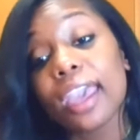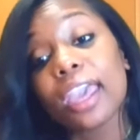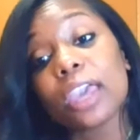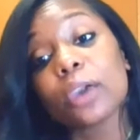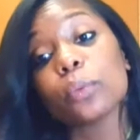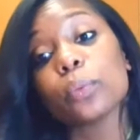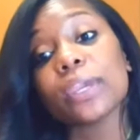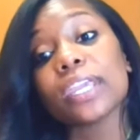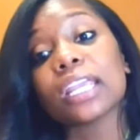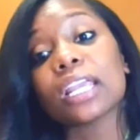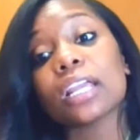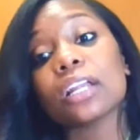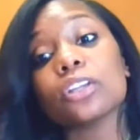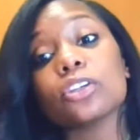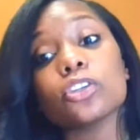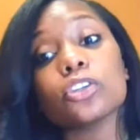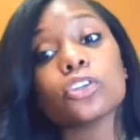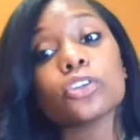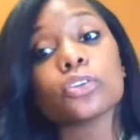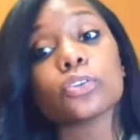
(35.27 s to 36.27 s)
And we can
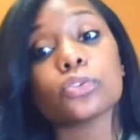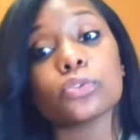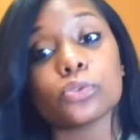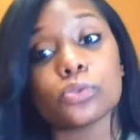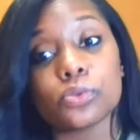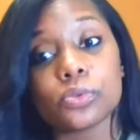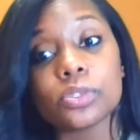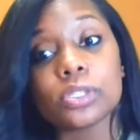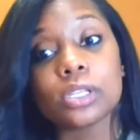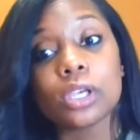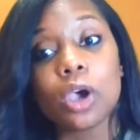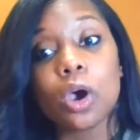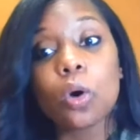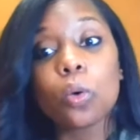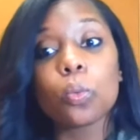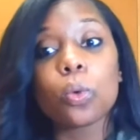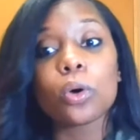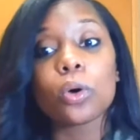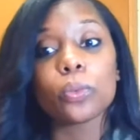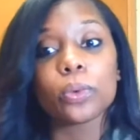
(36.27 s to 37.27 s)
use
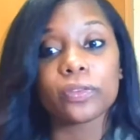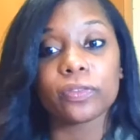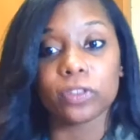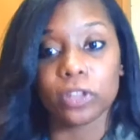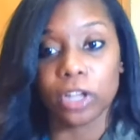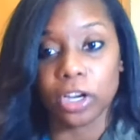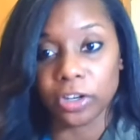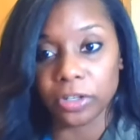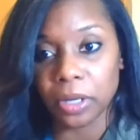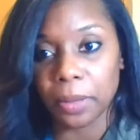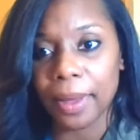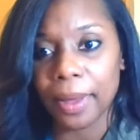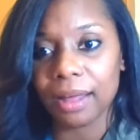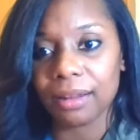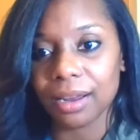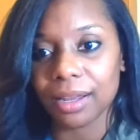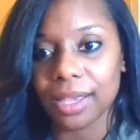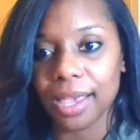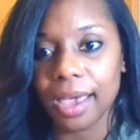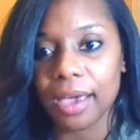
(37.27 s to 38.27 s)
what we've learned
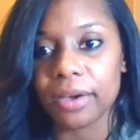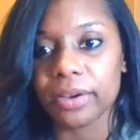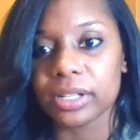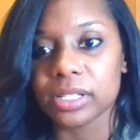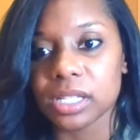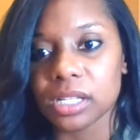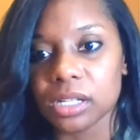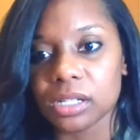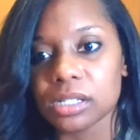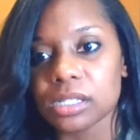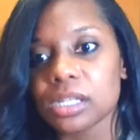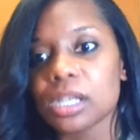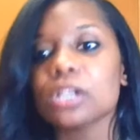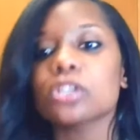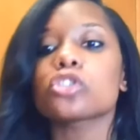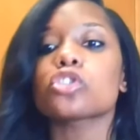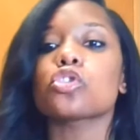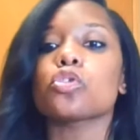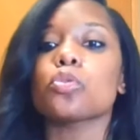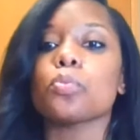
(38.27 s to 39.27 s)
about our characters
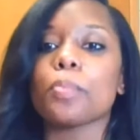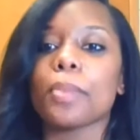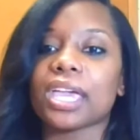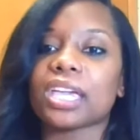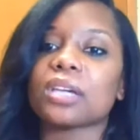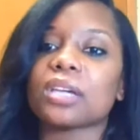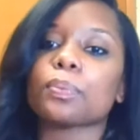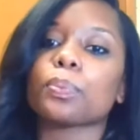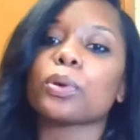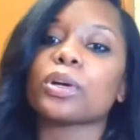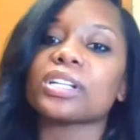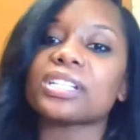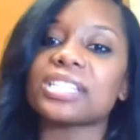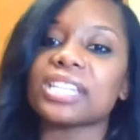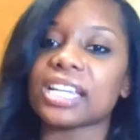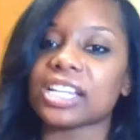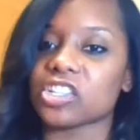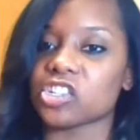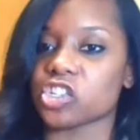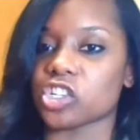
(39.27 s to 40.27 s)
to make
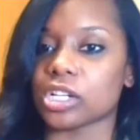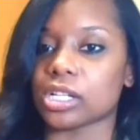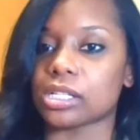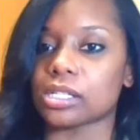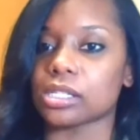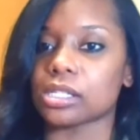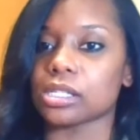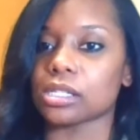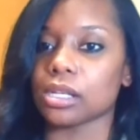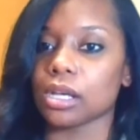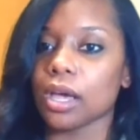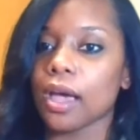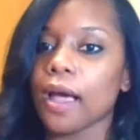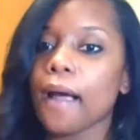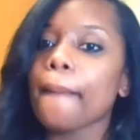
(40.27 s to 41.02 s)
predictions.